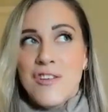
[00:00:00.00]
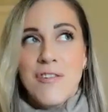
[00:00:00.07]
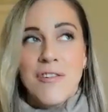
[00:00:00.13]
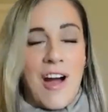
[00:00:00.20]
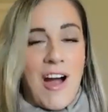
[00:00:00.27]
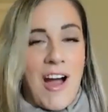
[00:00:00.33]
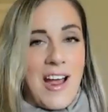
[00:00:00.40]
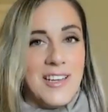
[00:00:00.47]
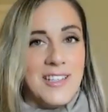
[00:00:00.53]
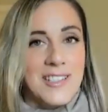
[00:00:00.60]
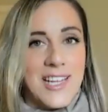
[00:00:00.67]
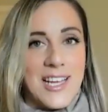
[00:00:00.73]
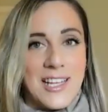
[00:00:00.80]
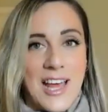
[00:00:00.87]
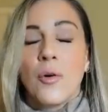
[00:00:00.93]
you
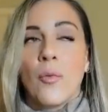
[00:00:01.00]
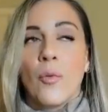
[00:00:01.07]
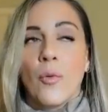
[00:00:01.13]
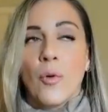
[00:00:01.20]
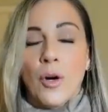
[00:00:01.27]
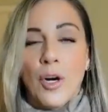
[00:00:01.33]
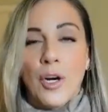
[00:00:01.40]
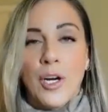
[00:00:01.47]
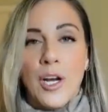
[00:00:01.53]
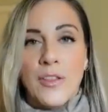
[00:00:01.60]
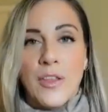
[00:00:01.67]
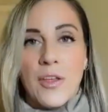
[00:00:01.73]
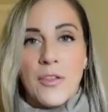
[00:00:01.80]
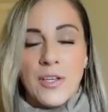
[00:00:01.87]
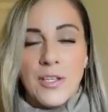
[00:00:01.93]
guys, the work
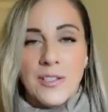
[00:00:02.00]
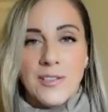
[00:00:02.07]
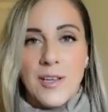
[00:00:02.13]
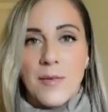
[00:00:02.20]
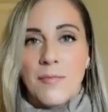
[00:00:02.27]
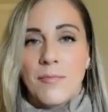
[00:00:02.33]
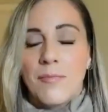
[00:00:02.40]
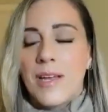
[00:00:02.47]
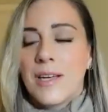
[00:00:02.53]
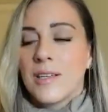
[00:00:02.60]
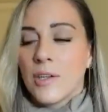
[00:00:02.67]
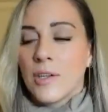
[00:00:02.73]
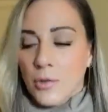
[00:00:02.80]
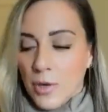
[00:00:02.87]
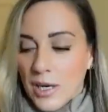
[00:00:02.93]
that this
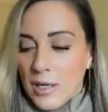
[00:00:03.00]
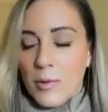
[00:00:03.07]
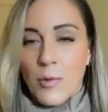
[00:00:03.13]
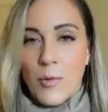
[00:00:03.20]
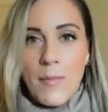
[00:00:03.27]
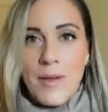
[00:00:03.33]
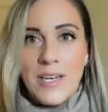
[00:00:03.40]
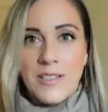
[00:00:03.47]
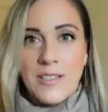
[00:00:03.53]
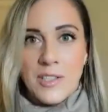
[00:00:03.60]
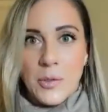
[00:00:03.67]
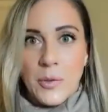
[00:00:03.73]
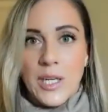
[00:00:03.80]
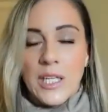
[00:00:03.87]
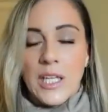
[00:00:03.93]
incredible woman
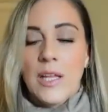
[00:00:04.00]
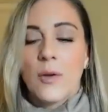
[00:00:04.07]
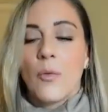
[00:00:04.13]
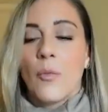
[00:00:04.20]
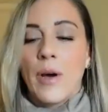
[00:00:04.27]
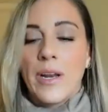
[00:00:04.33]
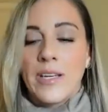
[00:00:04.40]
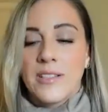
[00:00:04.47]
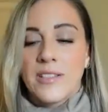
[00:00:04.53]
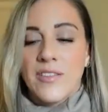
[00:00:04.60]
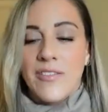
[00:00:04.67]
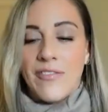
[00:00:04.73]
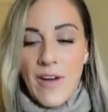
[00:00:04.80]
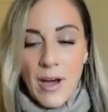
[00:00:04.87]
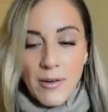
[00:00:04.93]
is doing, like what
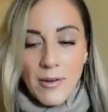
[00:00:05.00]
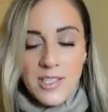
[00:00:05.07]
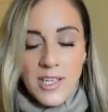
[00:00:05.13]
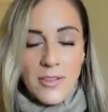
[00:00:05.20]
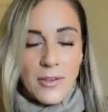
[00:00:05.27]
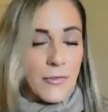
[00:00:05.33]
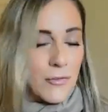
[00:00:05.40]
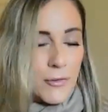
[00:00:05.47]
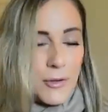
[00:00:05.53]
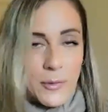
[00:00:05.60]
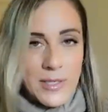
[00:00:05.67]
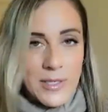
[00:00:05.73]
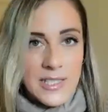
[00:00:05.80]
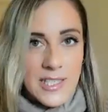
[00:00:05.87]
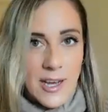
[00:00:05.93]
is felt, the
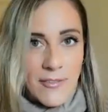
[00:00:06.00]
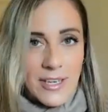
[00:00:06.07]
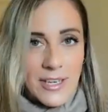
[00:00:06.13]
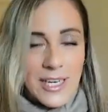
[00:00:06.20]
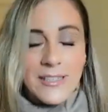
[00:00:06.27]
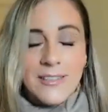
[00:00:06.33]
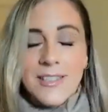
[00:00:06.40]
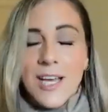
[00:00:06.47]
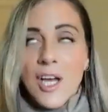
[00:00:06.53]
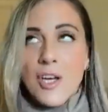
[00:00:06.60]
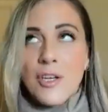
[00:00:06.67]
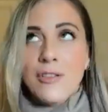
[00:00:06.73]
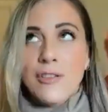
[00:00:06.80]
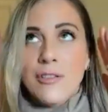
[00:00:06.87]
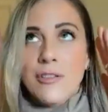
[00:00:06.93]
frequency of it is
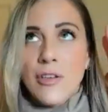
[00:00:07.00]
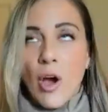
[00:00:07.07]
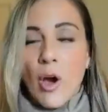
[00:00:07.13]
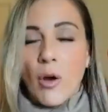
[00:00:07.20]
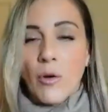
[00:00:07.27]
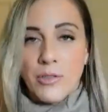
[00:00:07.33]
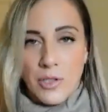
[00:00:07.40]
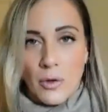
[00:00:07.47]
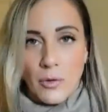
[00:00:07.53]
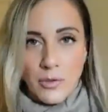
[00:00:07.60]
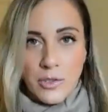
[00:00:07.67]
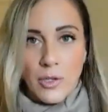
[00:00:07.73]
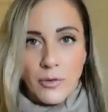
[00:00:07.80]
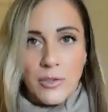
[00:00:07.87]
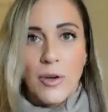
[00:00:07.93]
so
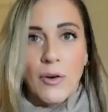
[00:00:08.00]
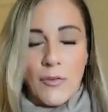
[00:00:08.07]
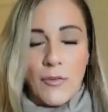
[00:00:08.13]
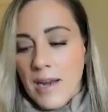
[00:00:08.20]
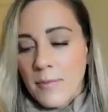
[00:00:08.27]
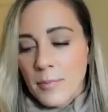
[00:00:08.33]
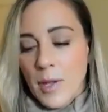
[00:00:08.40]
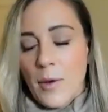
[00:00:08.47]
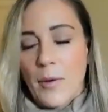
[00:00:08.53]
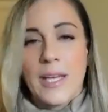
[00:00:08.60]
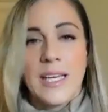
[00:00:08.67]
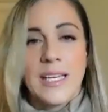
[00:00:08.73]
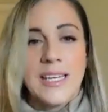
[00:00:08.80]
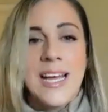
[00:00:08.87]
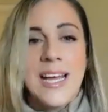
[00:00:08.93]

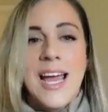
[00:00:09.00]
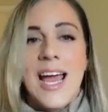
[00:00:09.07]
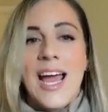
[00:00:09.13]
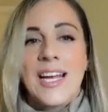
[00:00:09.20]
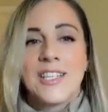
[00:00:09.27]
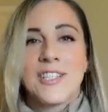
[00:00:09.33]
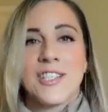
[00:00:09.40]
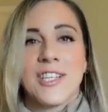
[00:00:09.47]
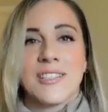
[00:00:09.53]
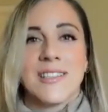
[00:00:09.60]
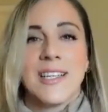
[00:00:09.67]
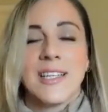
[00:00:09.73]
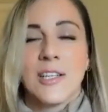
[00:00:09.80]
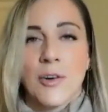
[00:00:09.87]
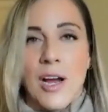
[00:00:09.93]
mind-blowing. And it's
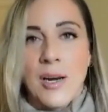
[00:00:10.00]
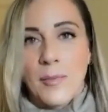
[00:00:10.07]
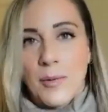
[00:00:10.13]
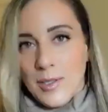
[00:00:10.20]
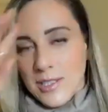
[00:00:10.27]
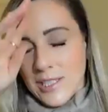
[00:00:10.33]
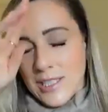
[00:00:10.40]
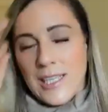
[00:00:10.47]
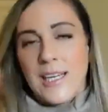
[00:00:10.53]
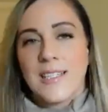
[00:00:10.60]
just incredible to